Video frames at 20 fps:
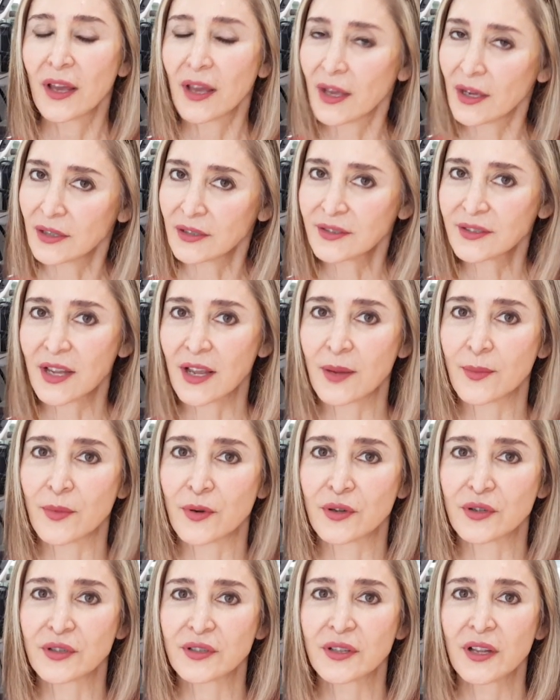
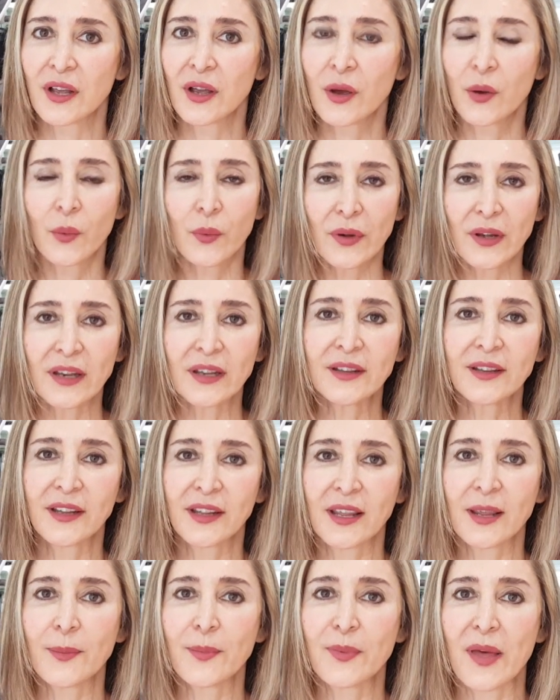Alzheimer's. We need to
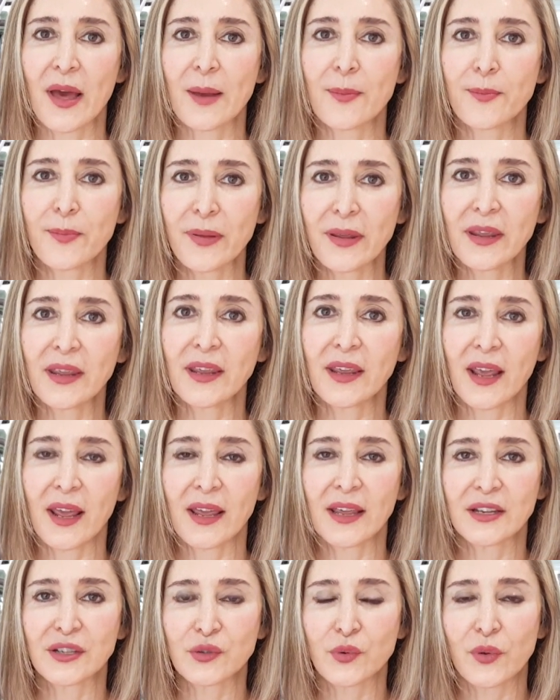keep that
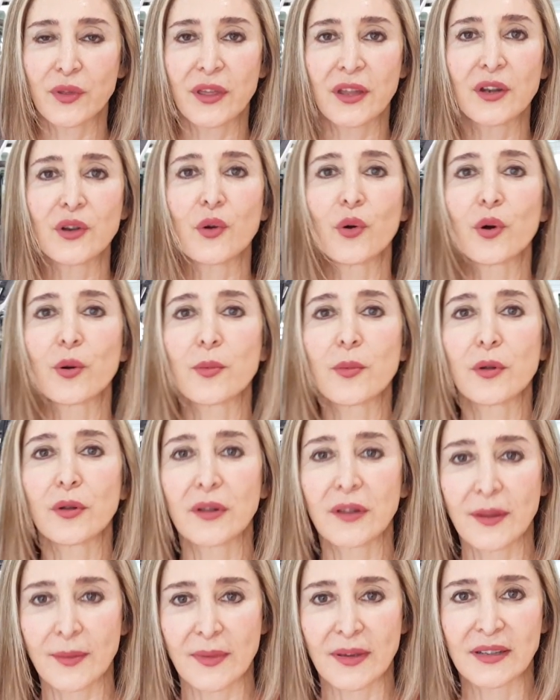pH within normal
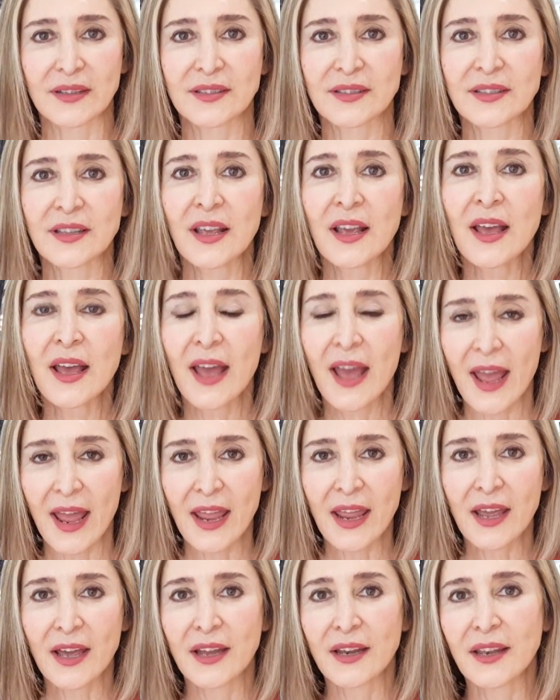limits,
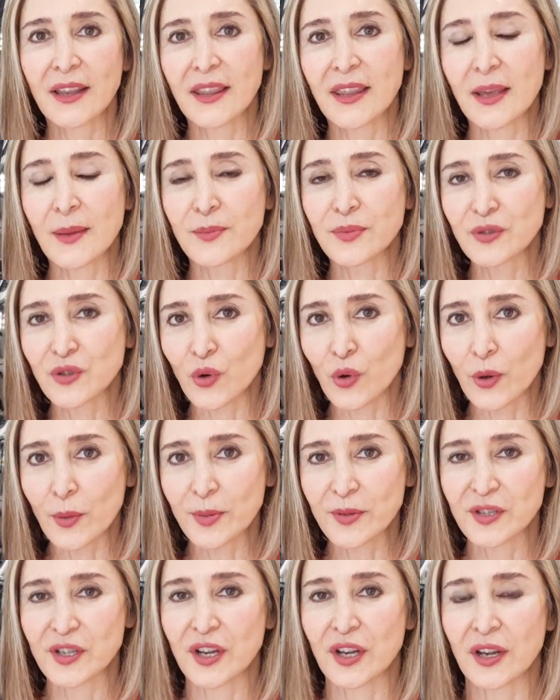and the
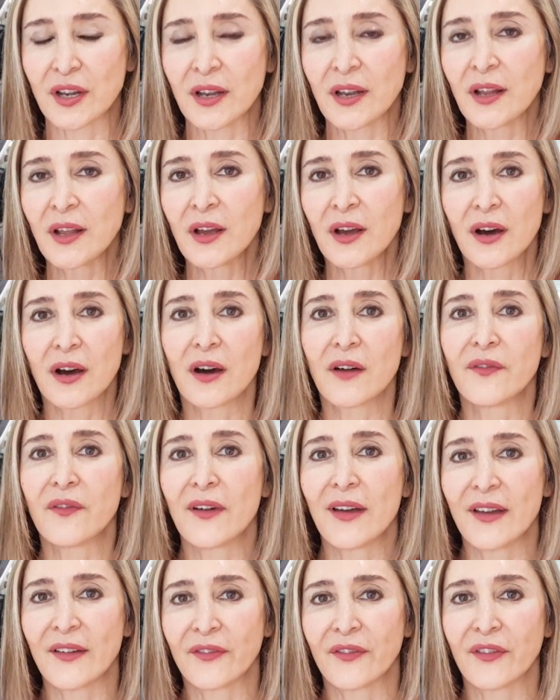absorption
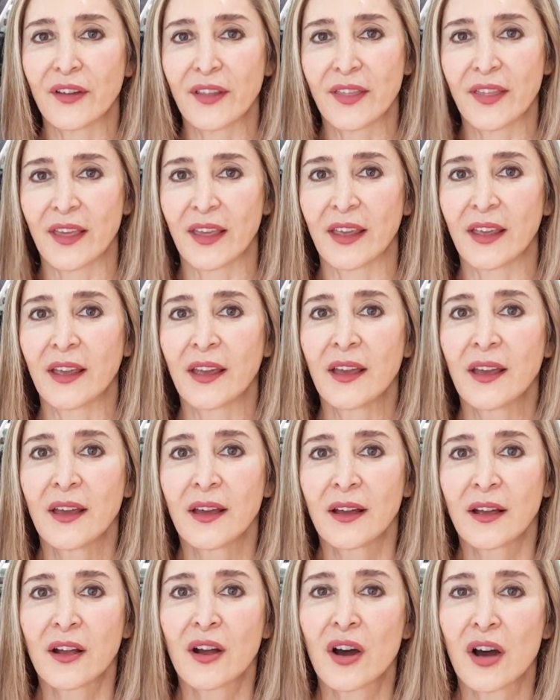of everything
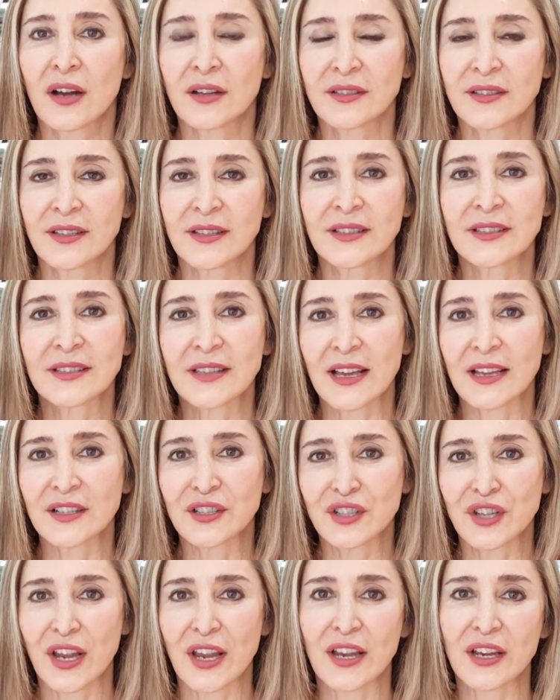causes a
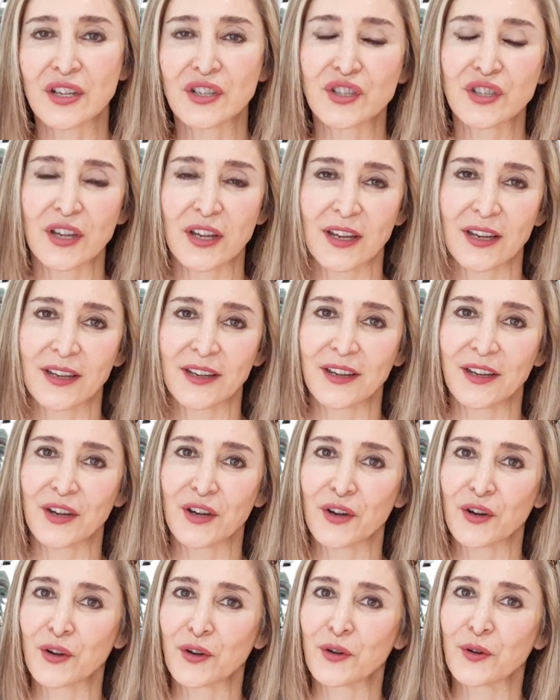change in
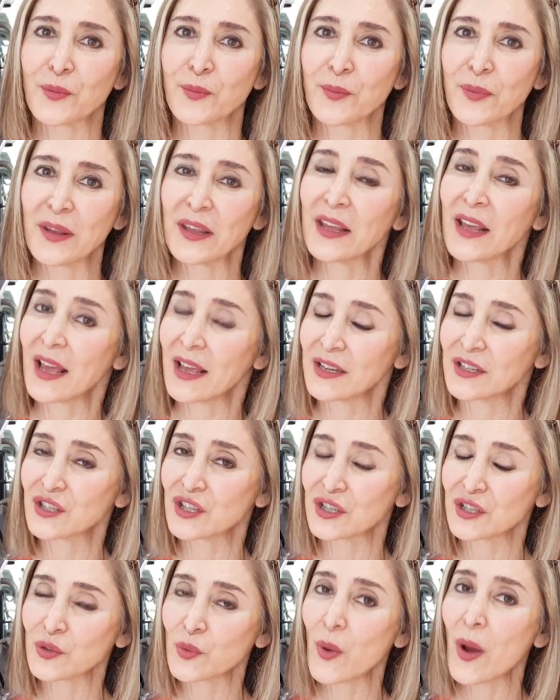your
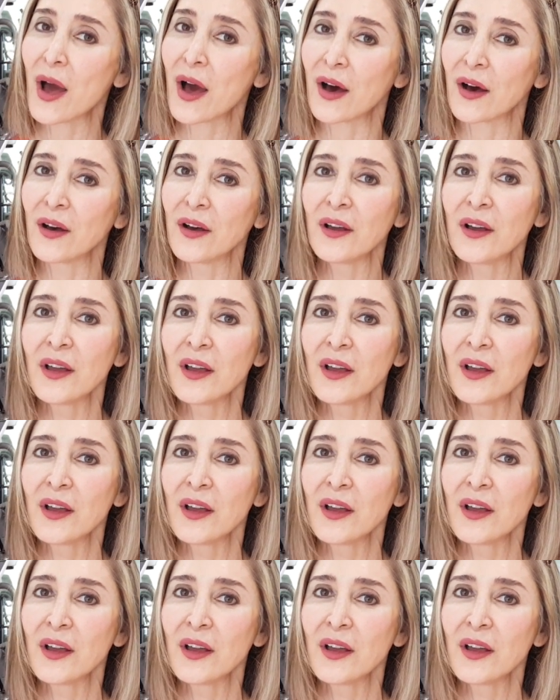pH as well.